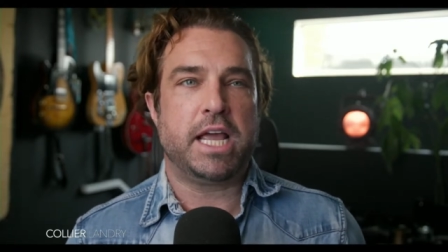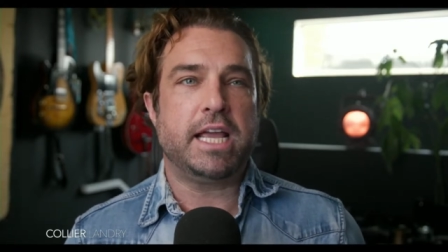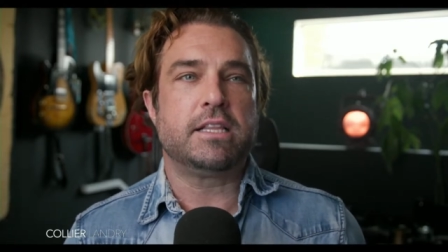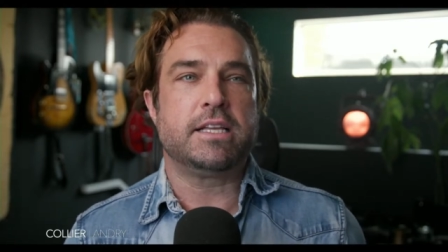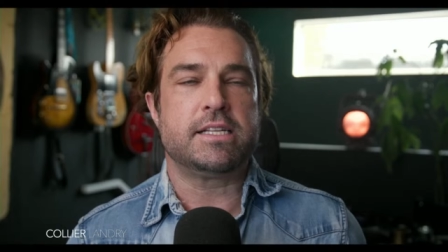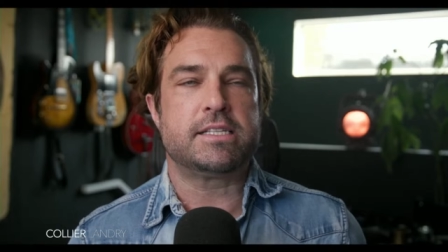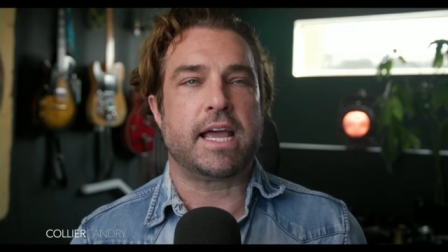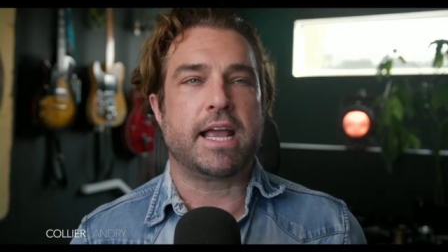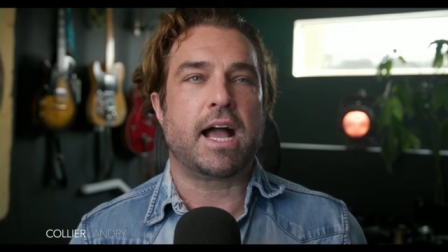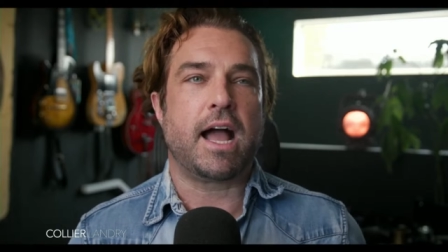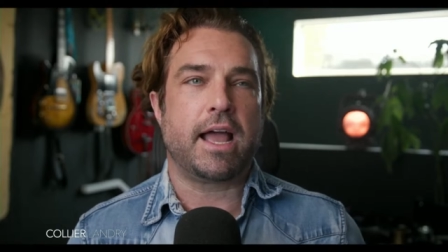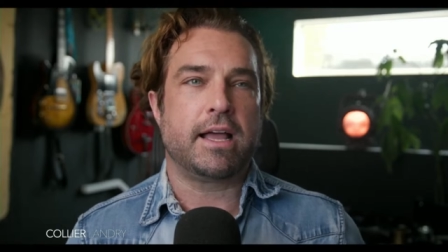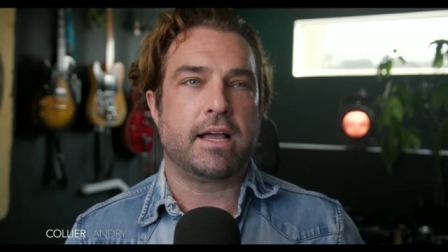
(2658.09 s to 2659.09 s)
Clinton
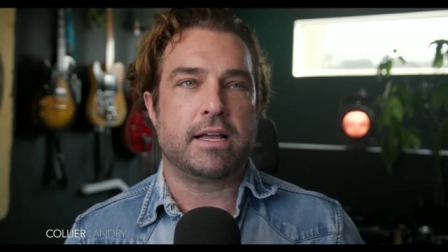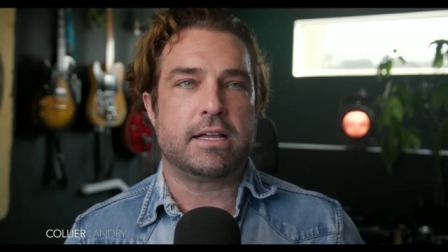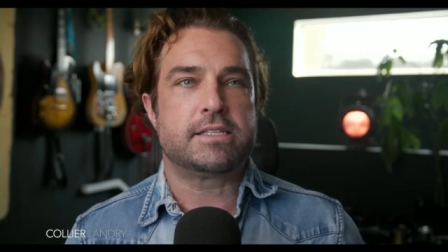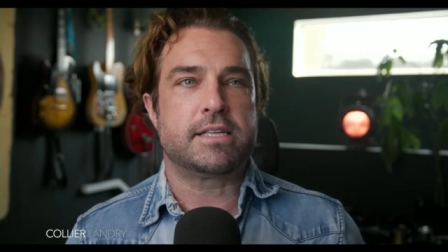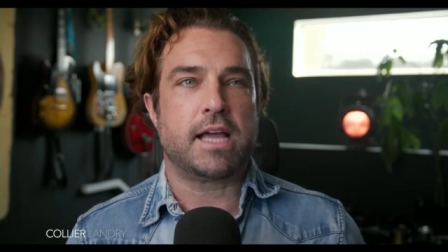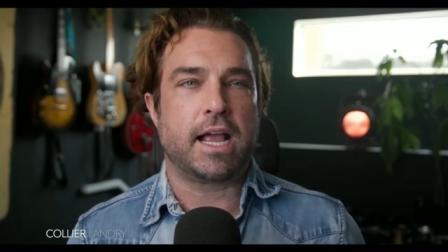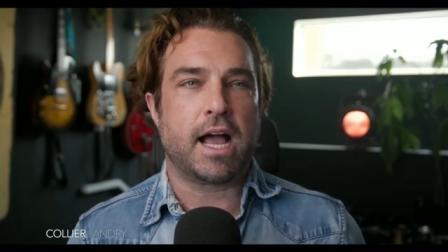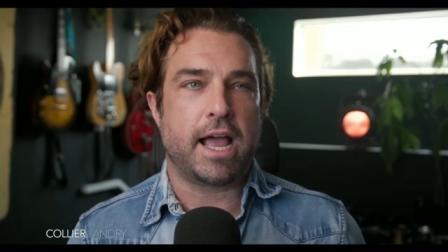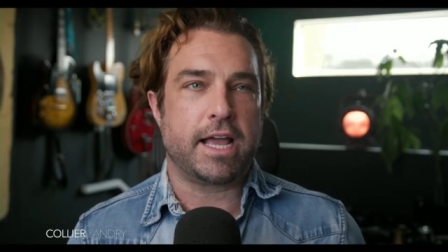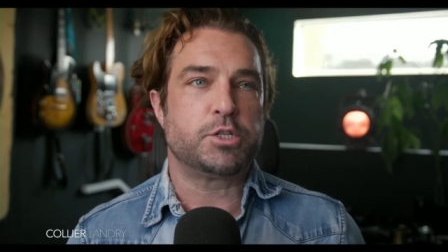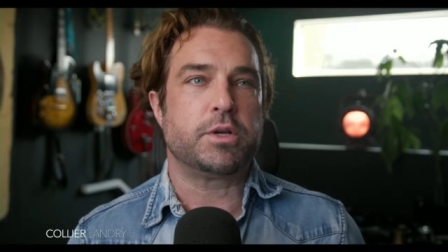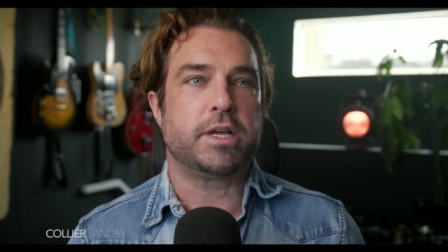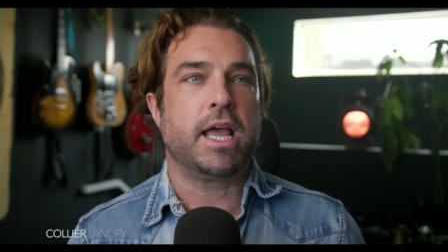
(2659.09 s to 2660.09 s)

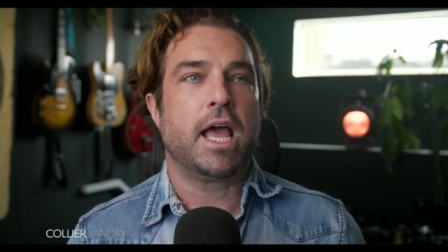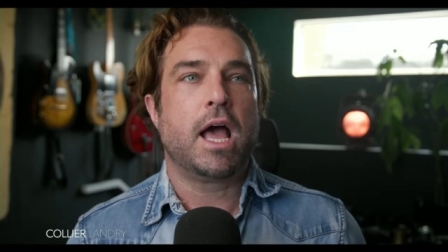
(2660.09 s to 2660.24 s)
Psychiatry,